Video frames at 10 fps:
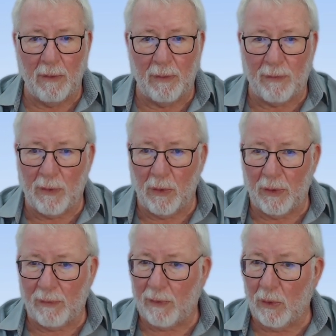
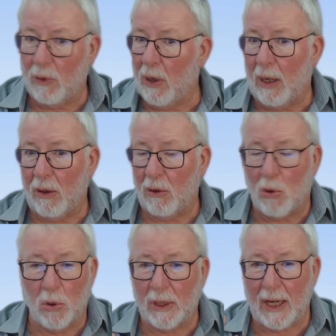for a
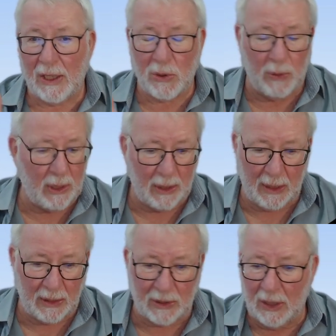court case or anything
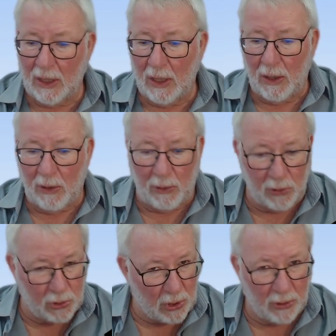else. You
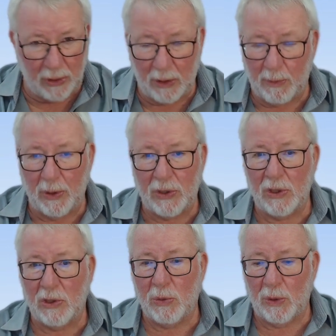show that the
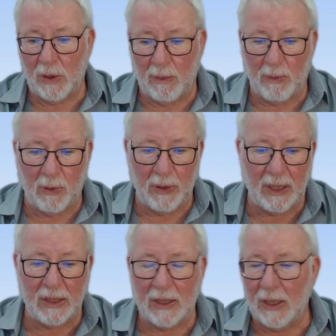persons were
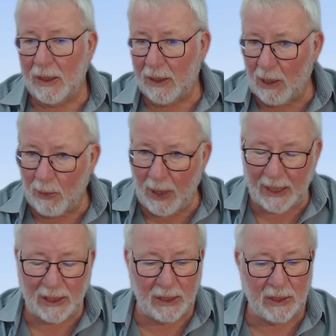employees, that they were
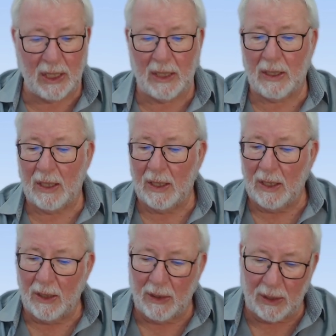acting together,
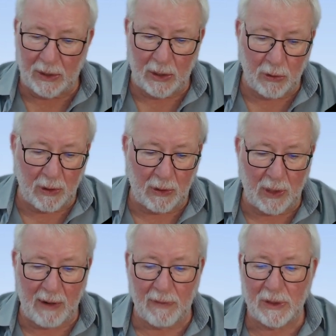that you can have
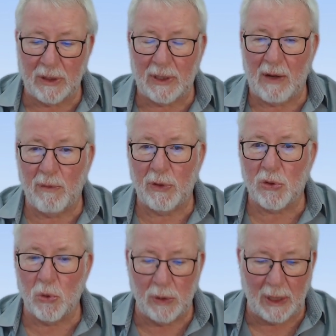evidence that they've
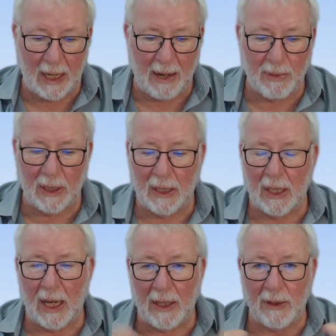withdrawn their labor,
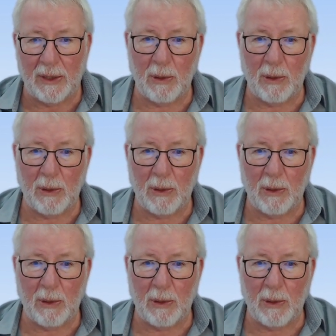and that there